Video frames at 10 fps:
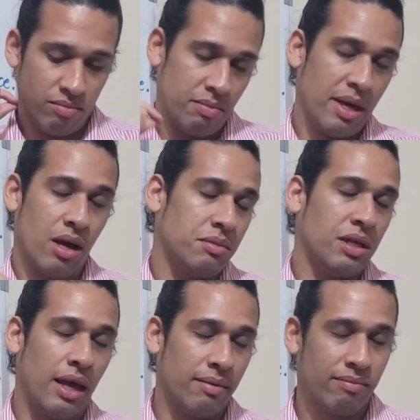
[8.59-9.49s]

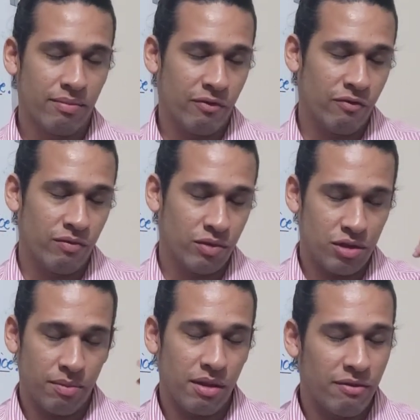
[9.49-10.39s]
becomes like
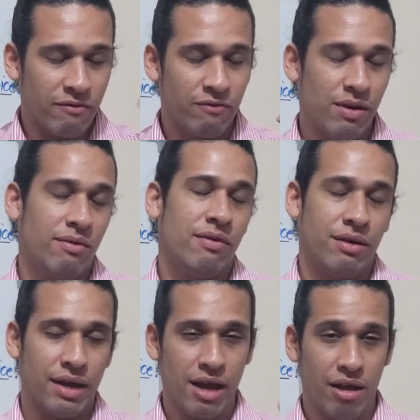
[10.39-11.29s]
something
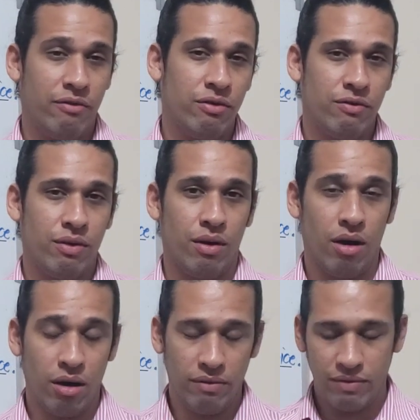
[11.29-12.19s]
very helpful for
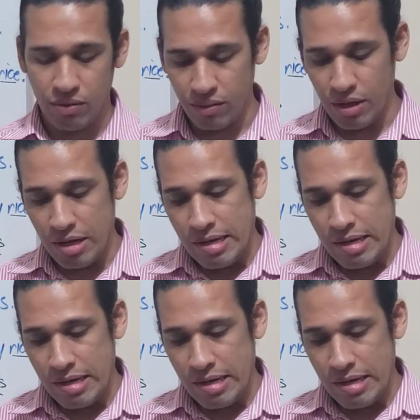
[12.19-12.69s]
all of you.